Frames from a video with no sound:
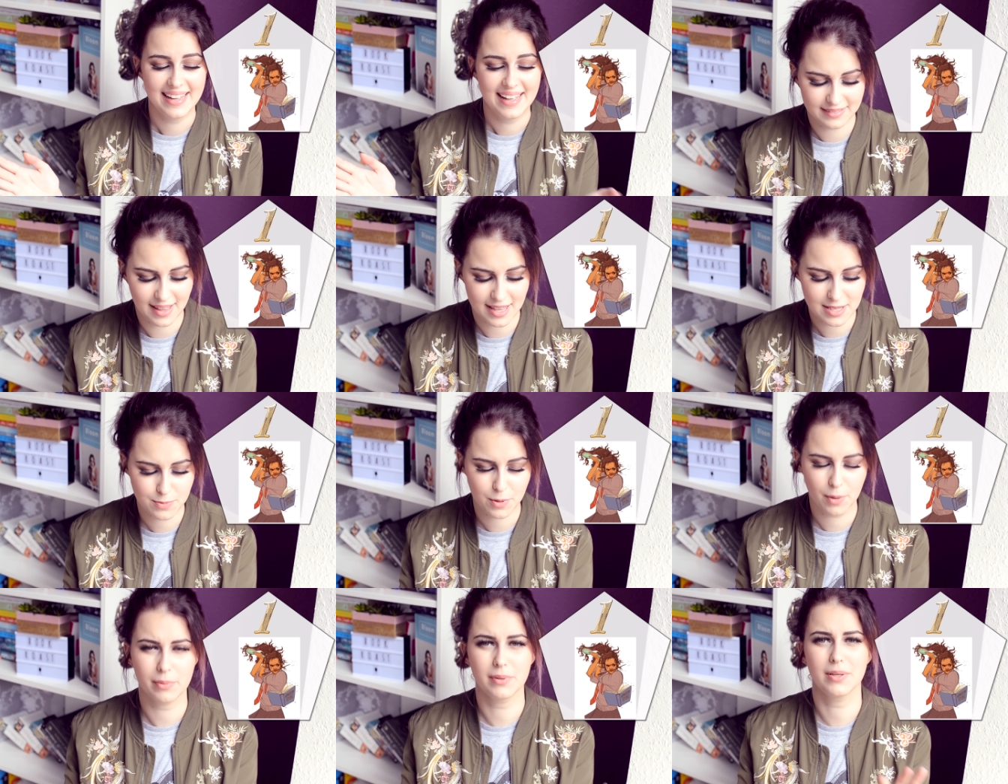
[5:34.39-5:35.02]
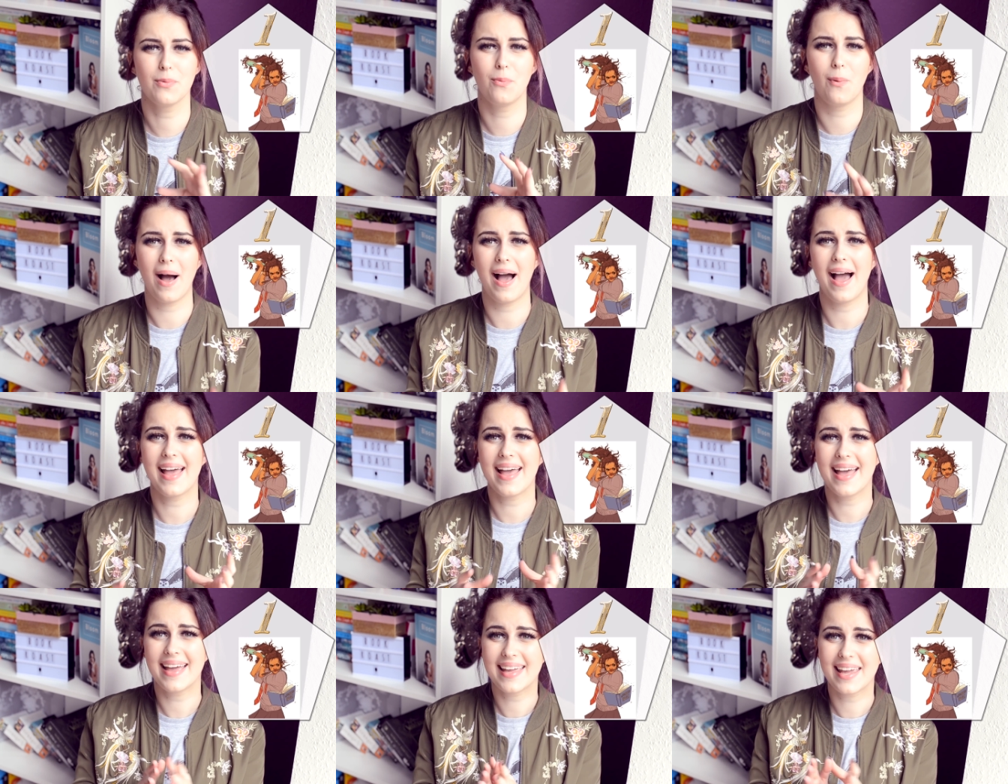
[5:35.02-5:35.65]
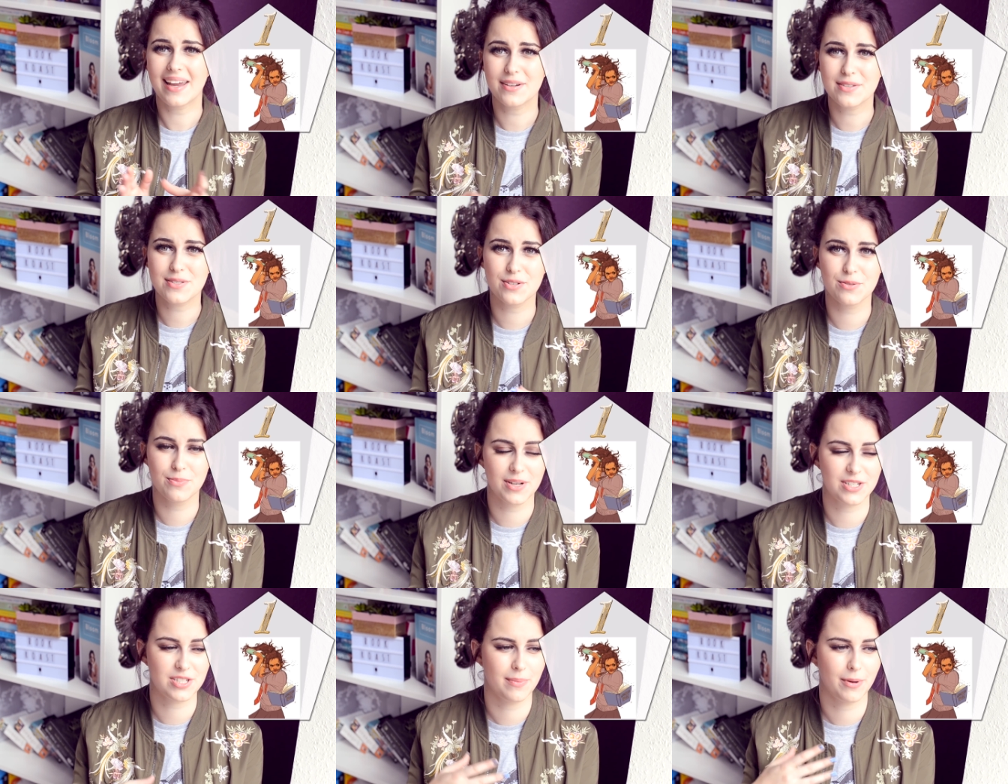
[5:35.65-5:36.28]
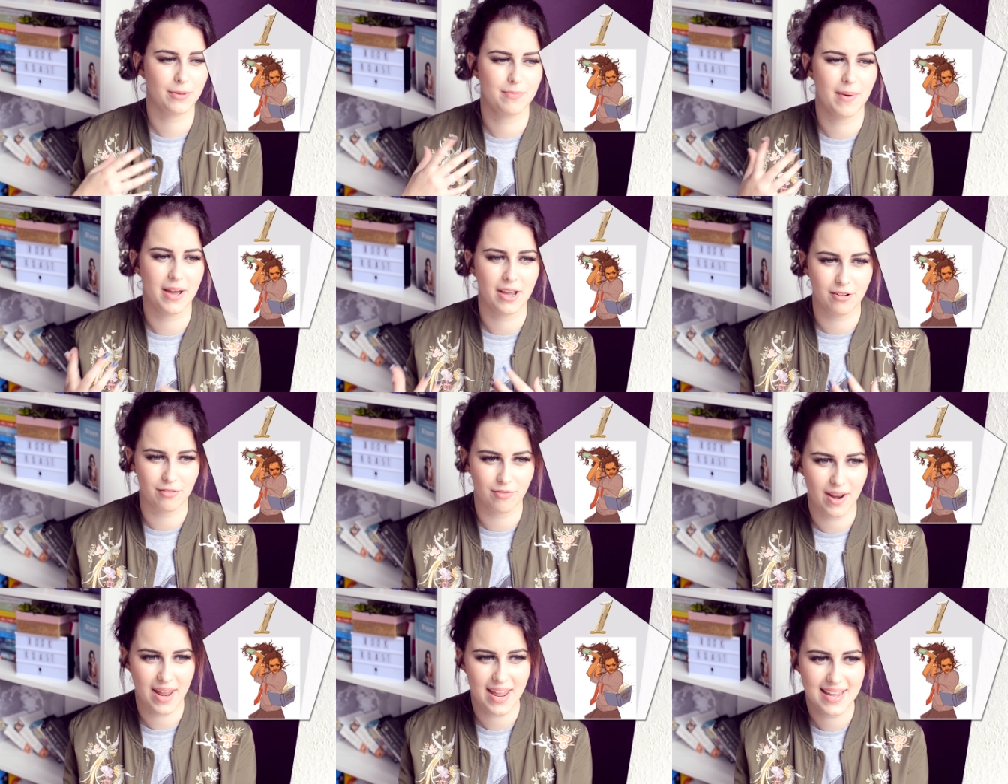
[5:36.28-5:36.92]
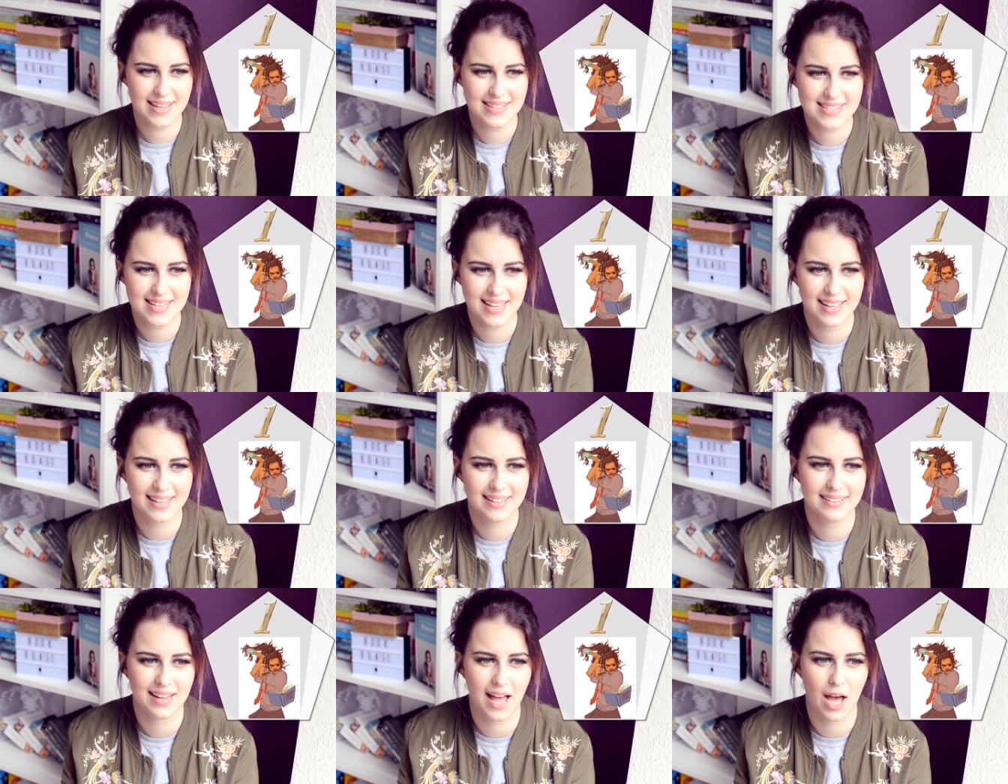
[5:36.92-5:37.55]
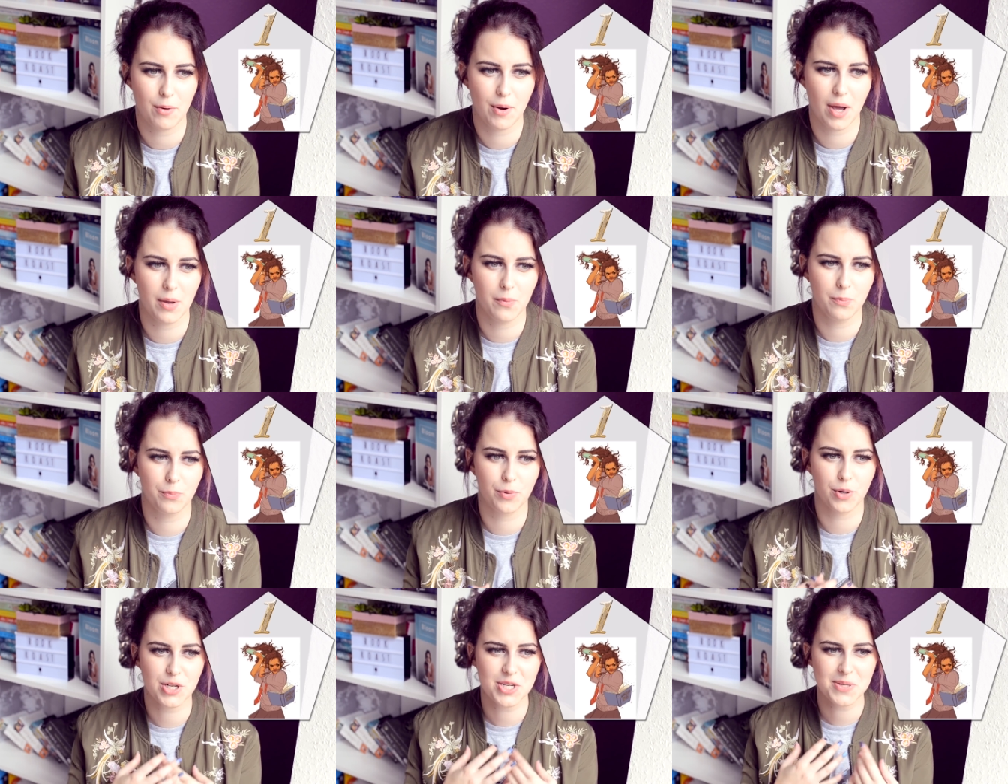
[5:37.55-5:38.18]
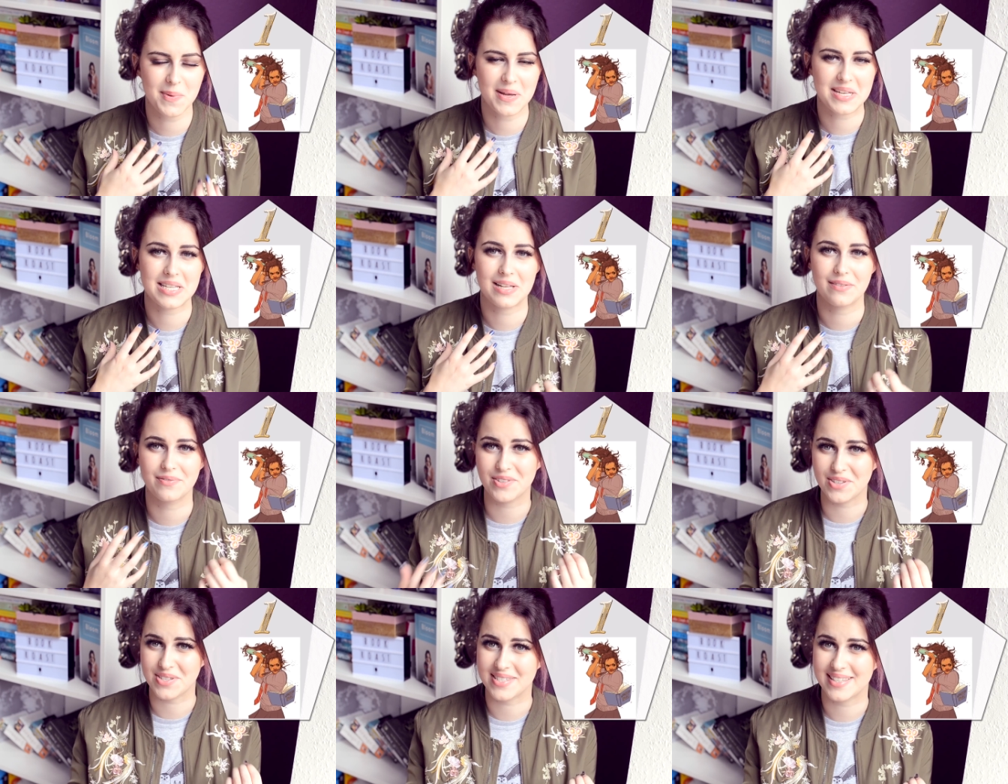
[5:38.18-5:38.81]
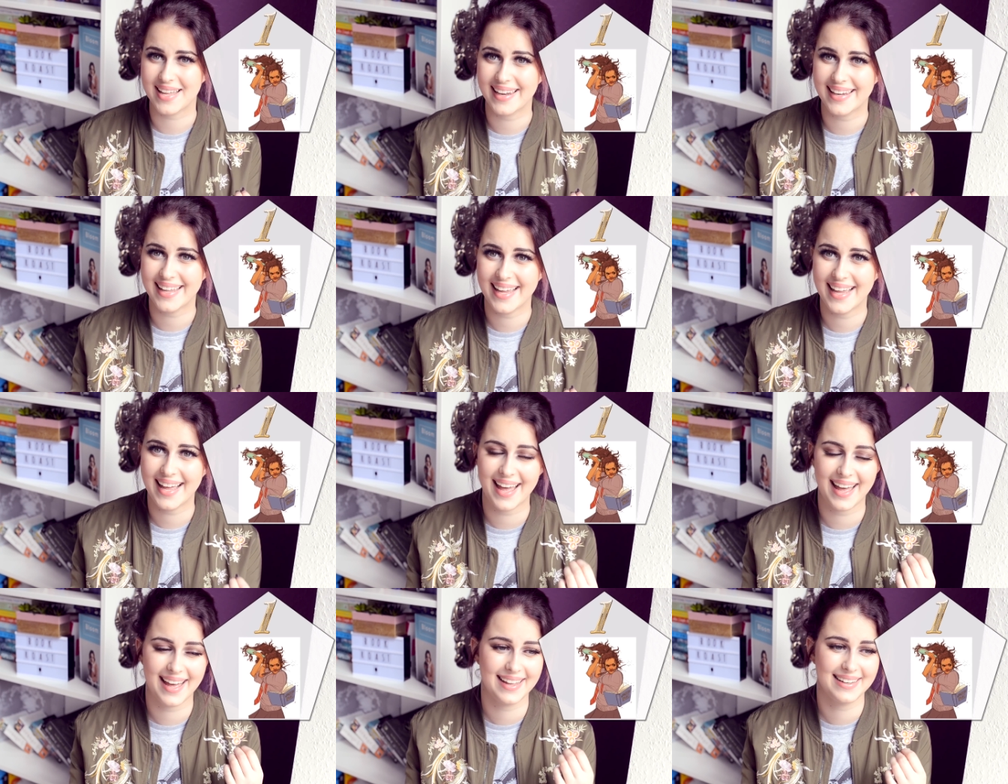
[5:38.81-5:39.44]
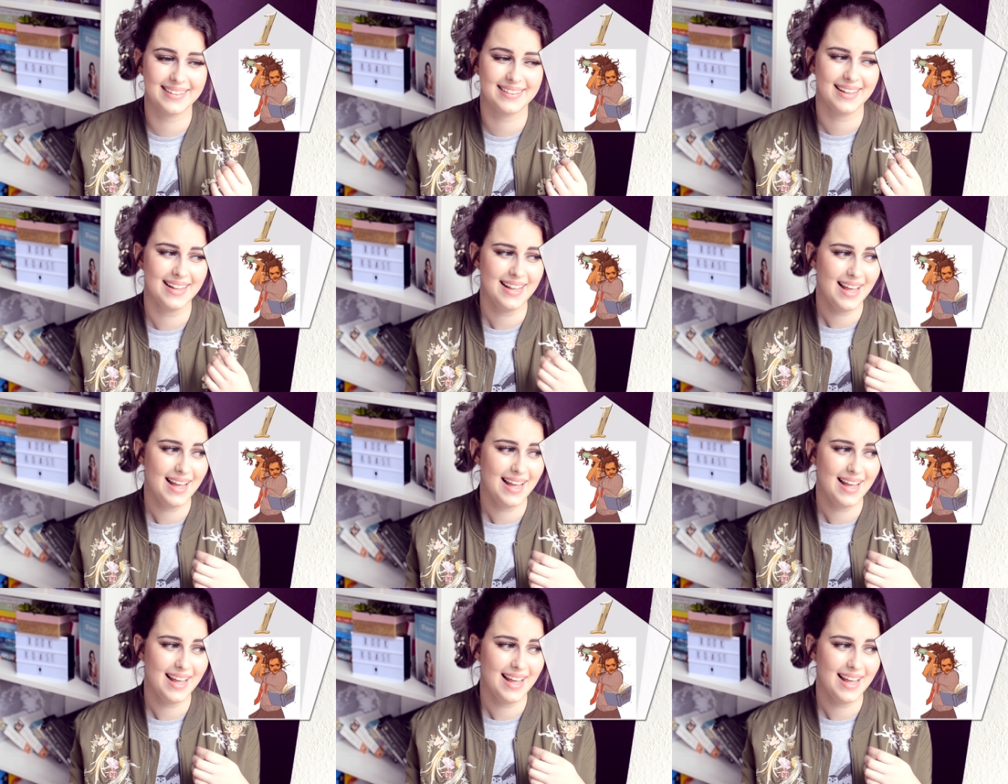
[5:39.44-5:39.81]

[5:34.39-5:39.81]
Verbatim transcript: That's probably why I cared so much about my grades and how I pushed myself to study, and